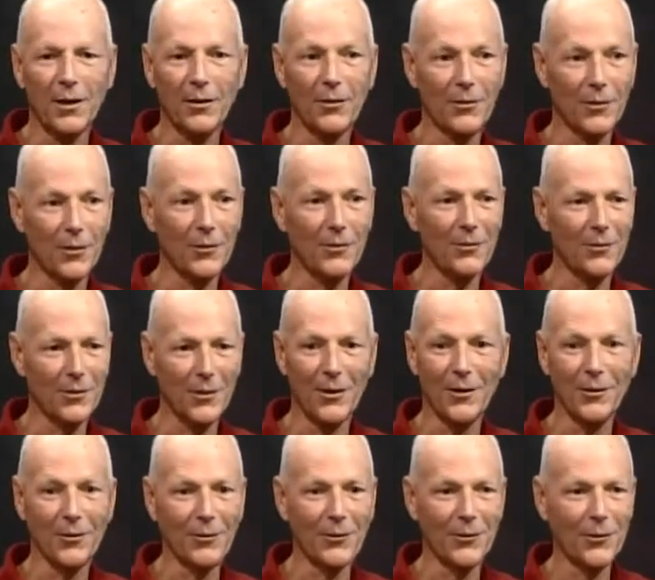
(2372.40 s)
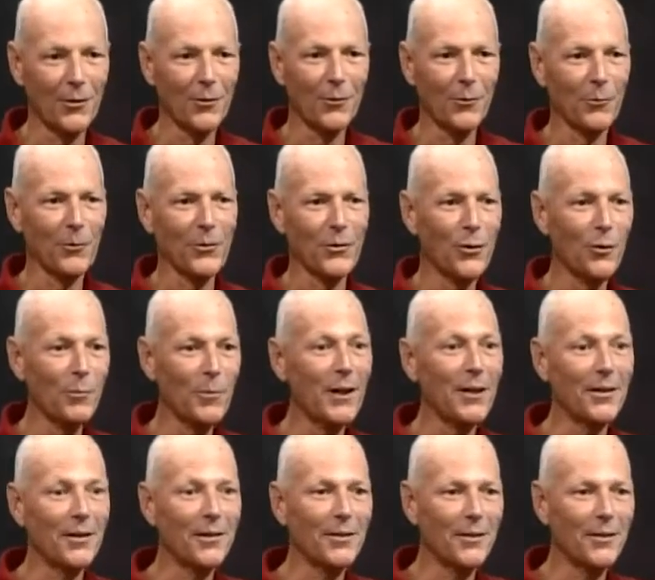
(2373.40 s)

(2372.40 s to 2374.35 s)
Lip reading: And so, you know, so there was no meat.